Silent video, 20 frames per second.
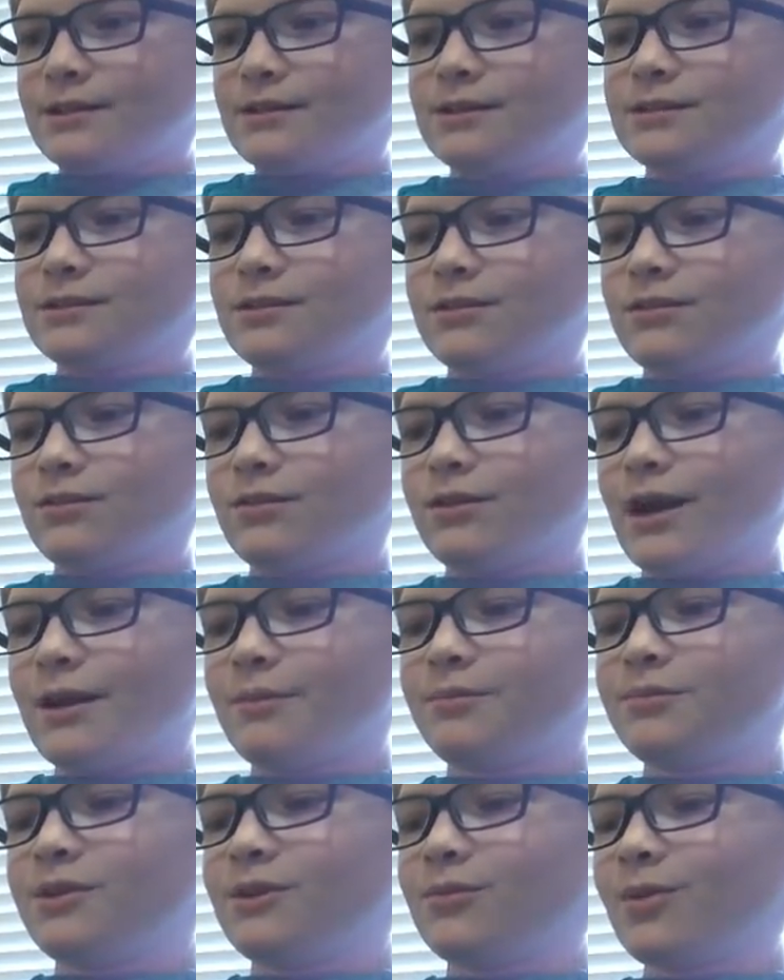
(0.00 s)
So
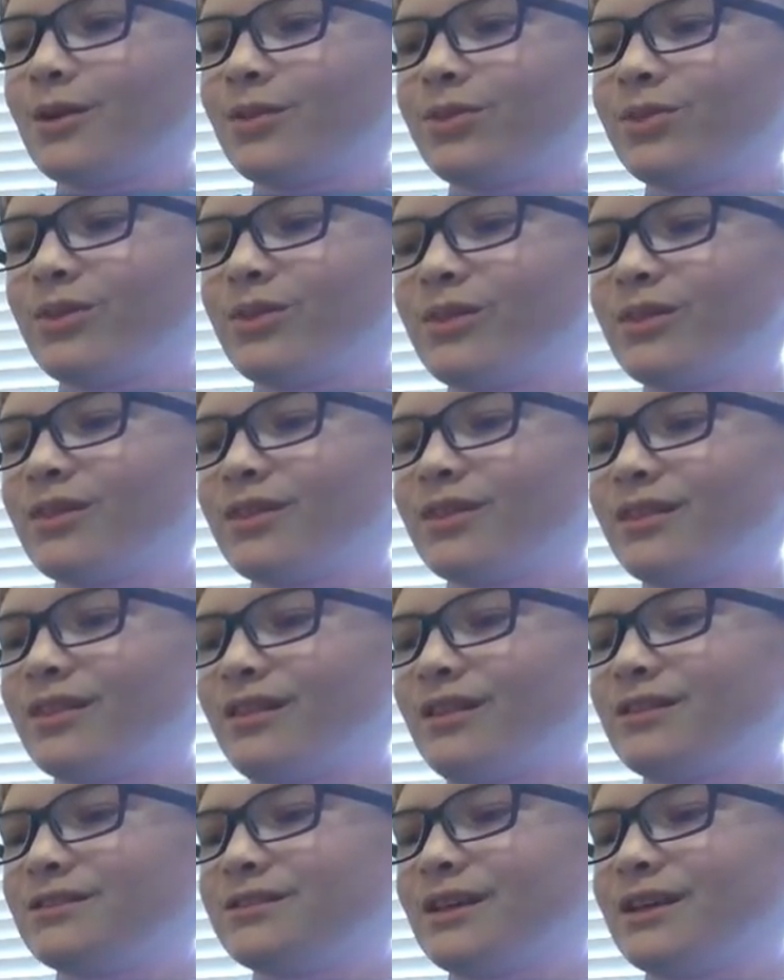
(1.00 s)
grab the one
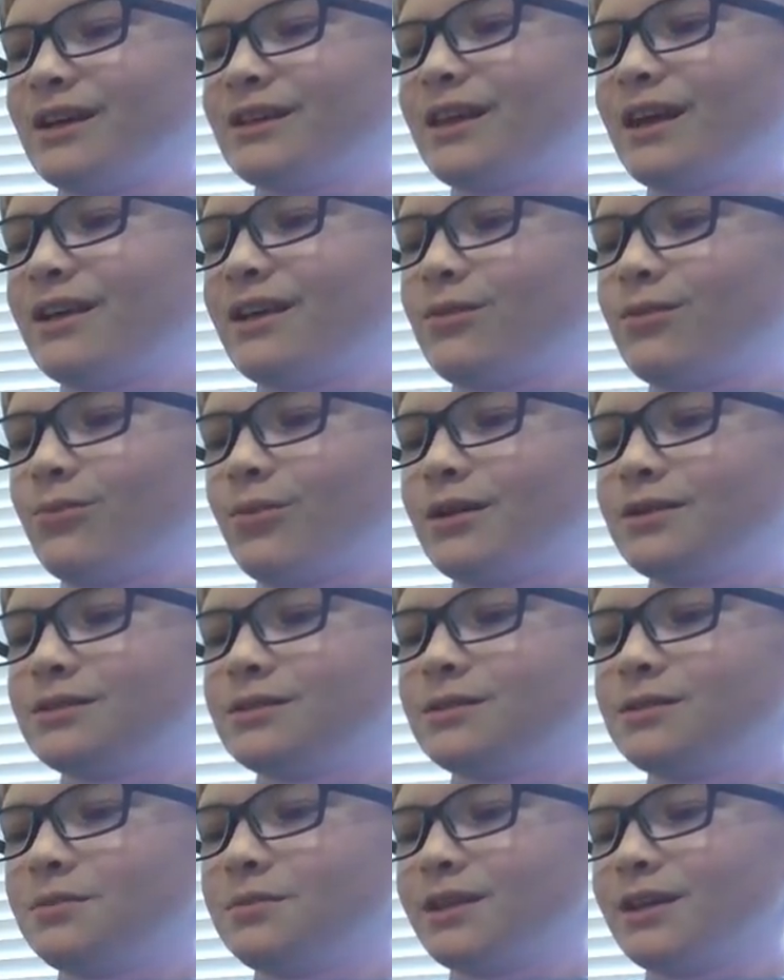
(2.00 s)
side that you want
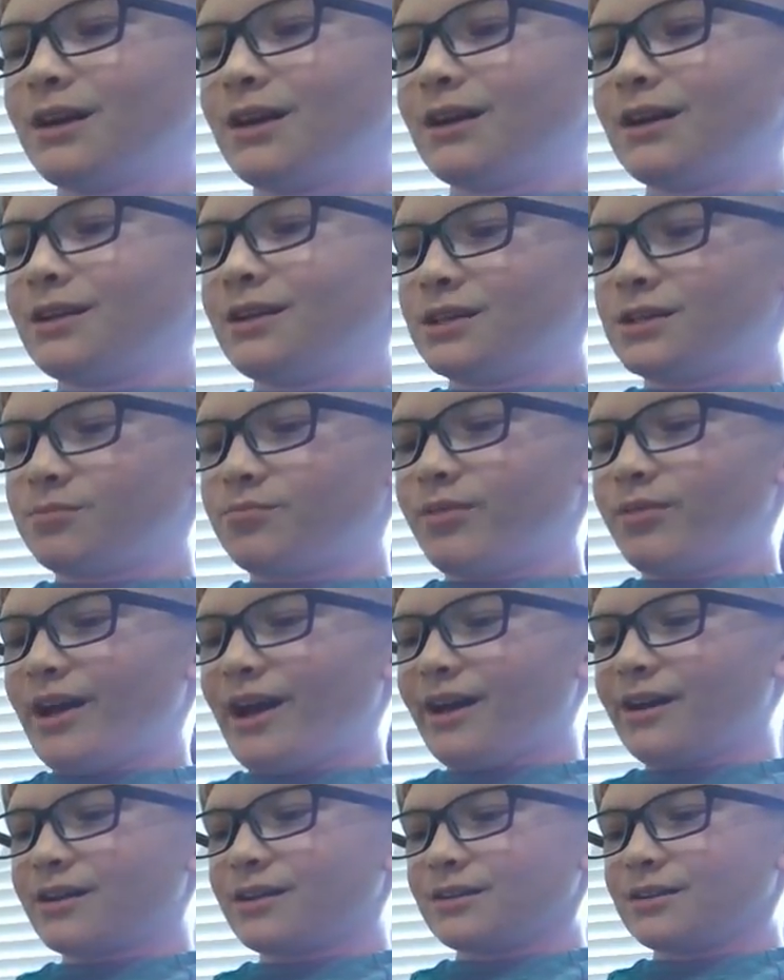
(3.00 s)
to be on his
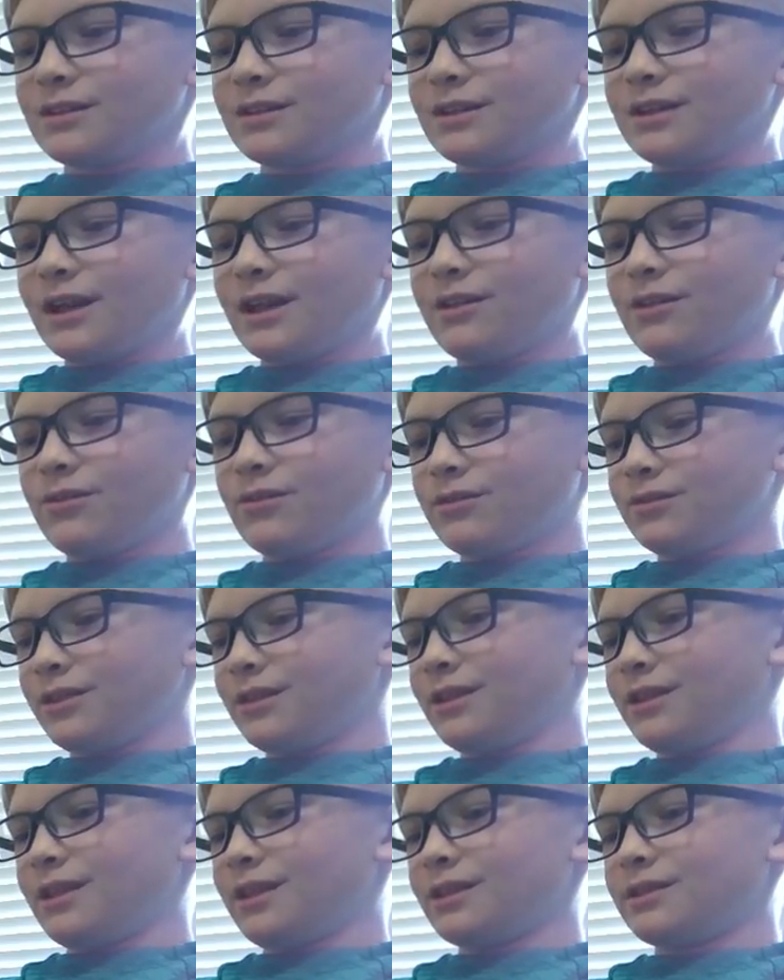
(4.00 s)
back, and you only
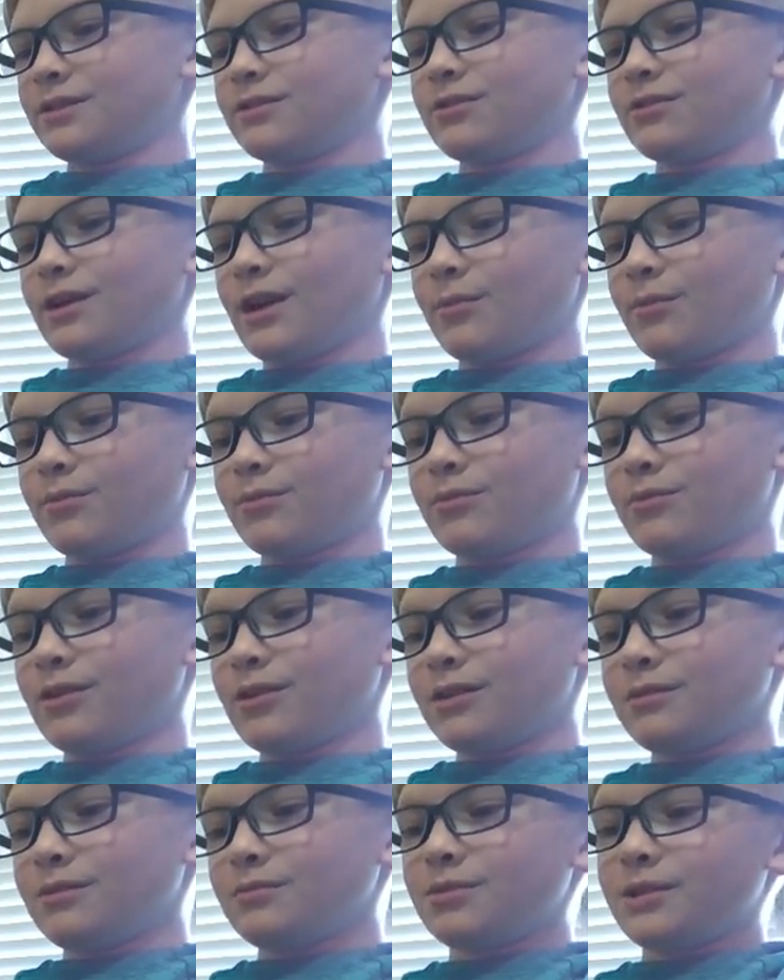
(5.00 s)
need to grab
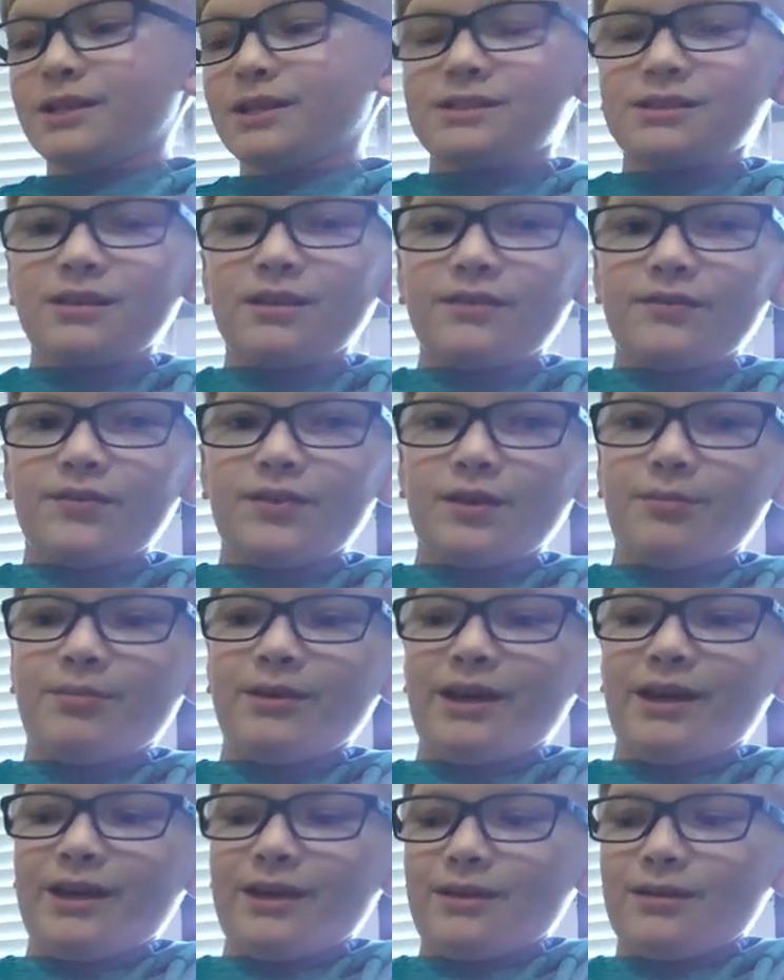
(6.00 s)
one piece of the
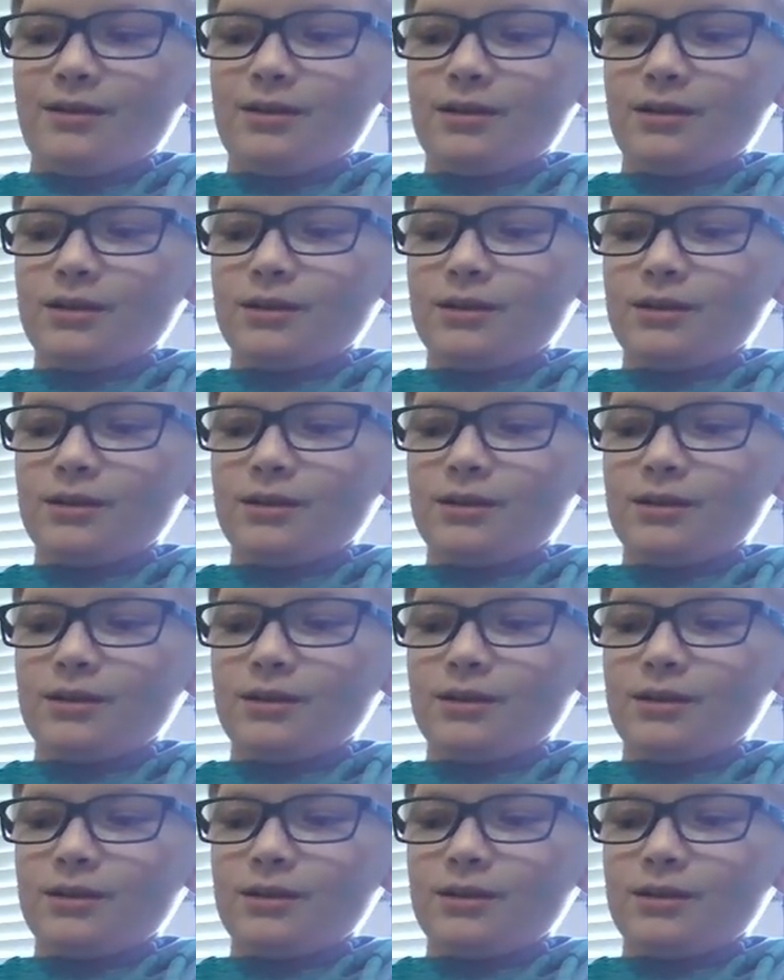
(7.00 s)
band.